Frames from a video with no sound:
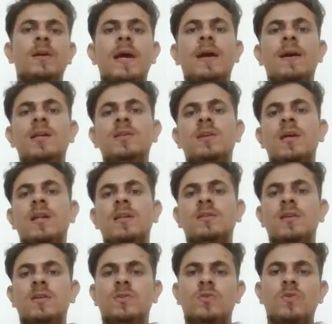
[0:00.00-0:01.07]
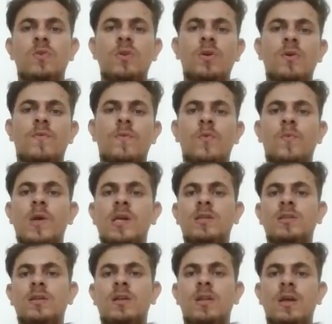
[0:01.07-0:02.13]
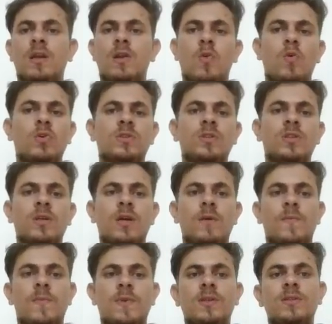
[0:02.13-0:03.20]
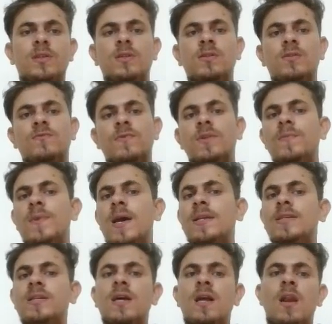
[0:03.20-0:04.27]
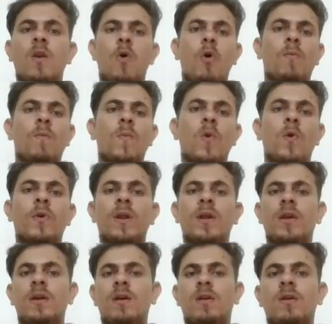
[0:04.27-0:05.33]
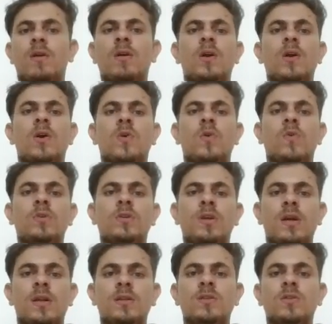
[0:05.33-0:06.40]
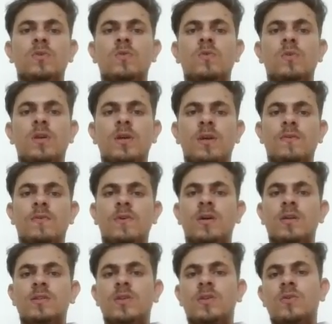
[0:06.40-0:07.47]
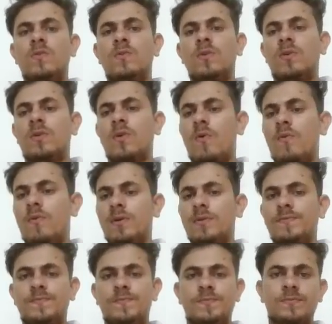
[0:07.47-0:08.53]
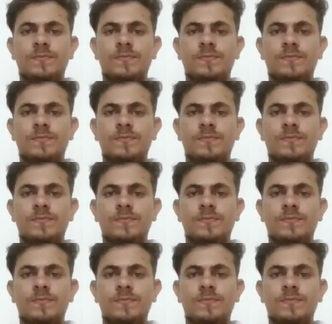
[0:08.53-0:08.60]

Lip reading: Tangled tells the story of Rapunzel, a lost young princess with magical long blonde hair who yearns to leave her secluded tower.